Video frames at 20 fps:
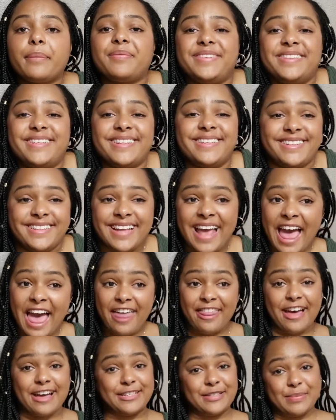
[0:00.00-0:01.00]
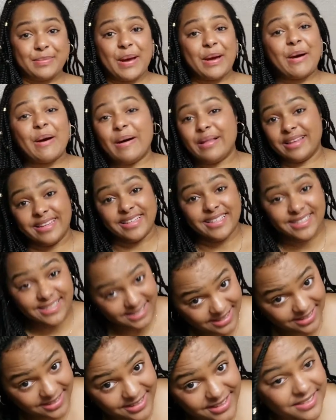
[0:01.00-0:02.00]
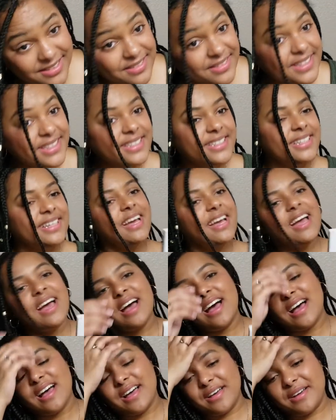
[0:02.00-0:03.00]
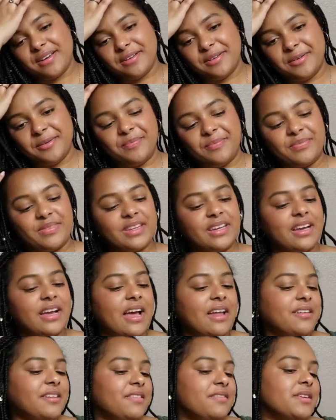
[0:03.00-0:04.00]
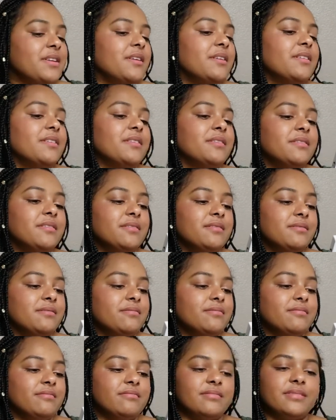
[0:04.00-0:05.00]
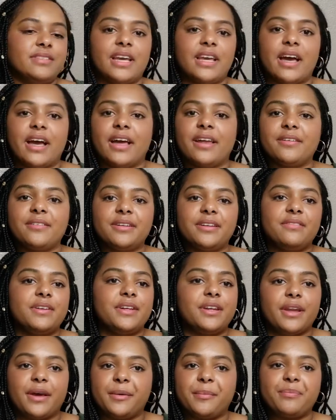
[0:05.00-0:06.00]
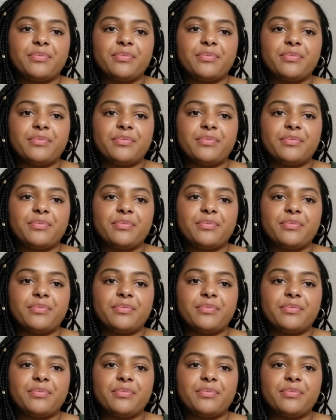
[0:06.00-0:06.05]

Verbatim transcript: That's about all I can tell you, really. Um, I don't even know. Yeah, I don't even know.